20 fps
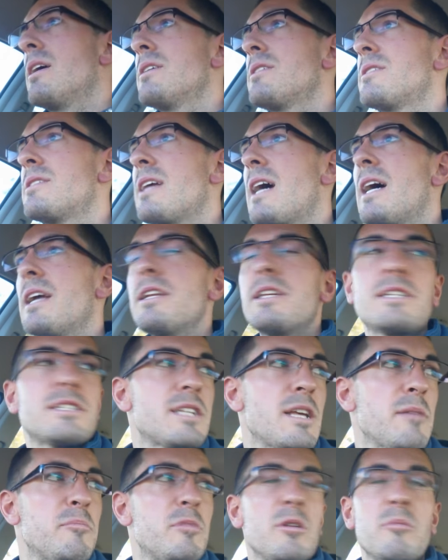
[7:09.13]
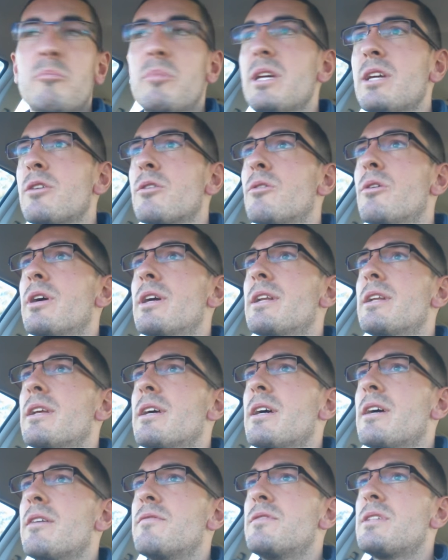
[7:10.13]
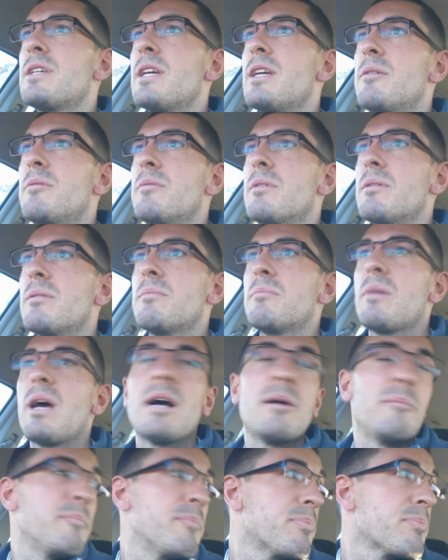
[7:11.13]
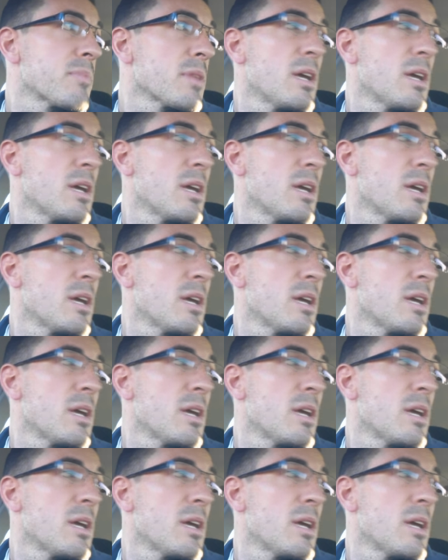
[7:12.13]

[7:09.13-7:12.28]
started accepting Bitcoin have seen um,